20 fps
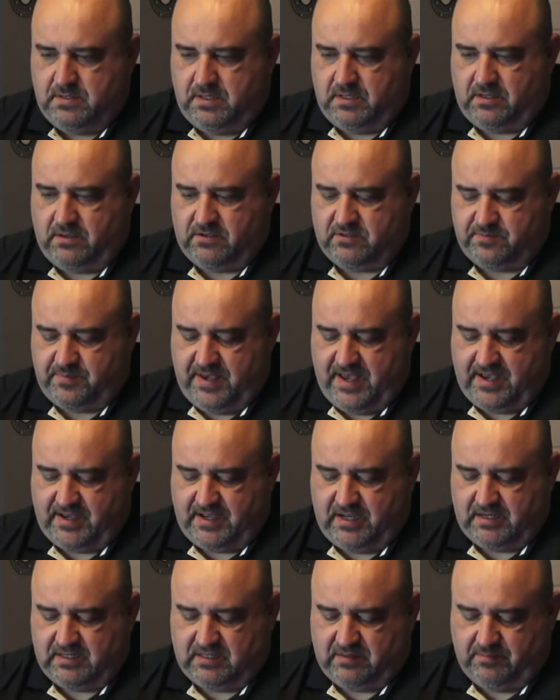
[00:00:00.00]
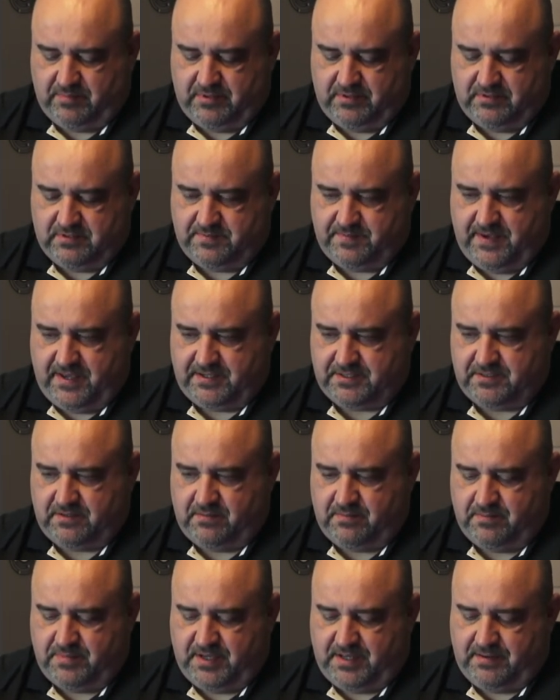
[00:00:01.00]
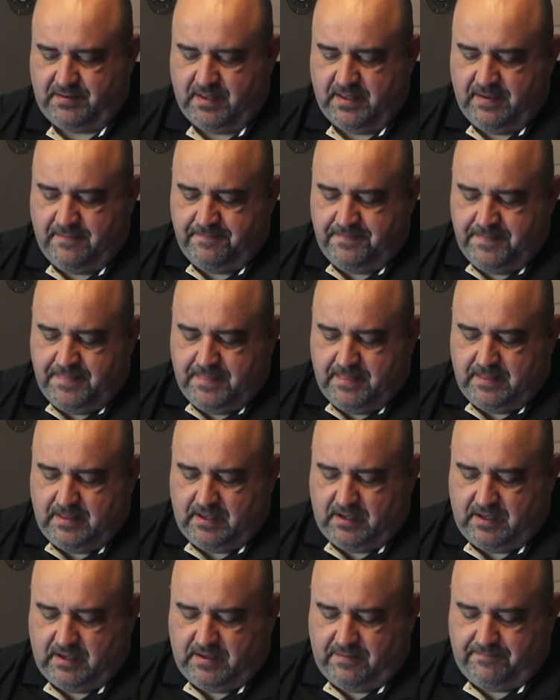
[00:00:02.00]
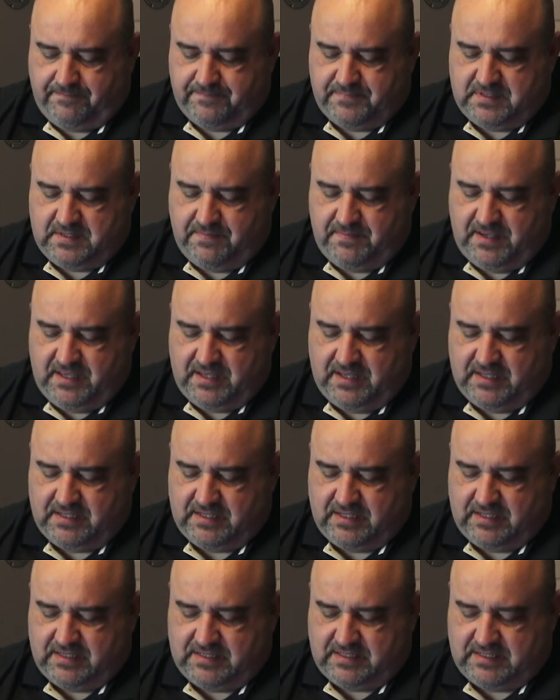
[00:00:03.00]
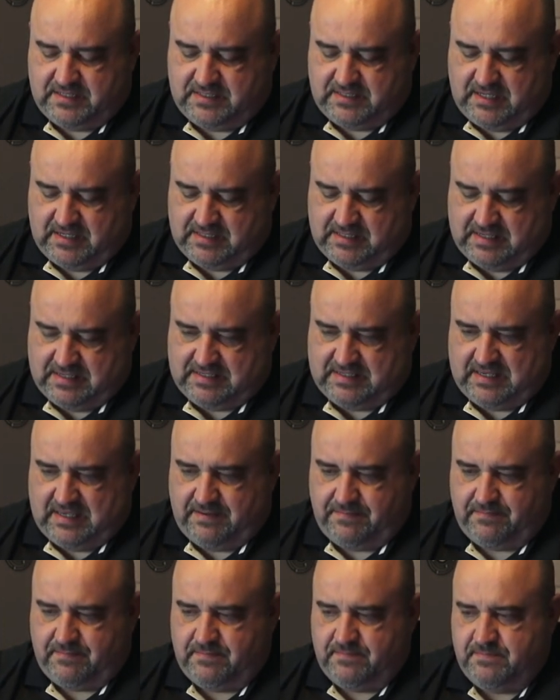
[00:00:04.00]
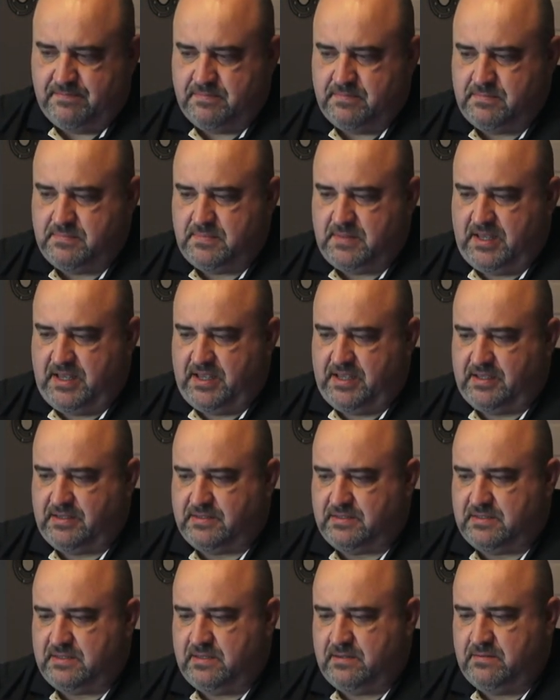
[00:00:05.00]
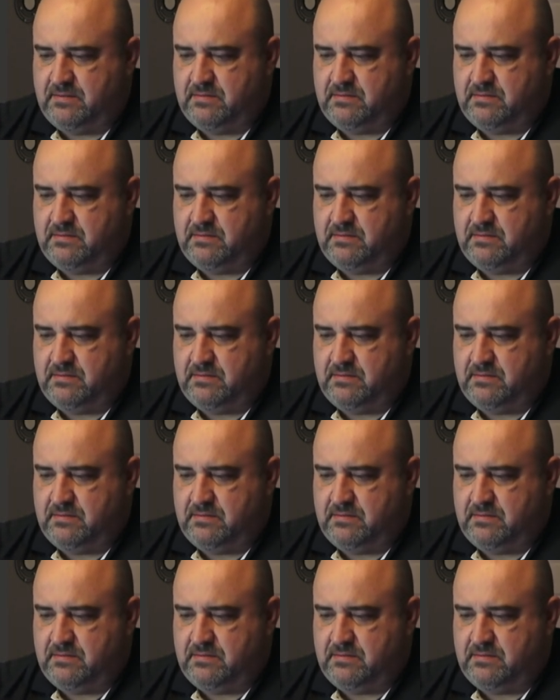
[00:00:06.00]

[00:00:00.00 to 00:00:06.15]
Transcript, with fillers: it goes back onto the blue spectrum, but um, to me it, it just doesn't seem as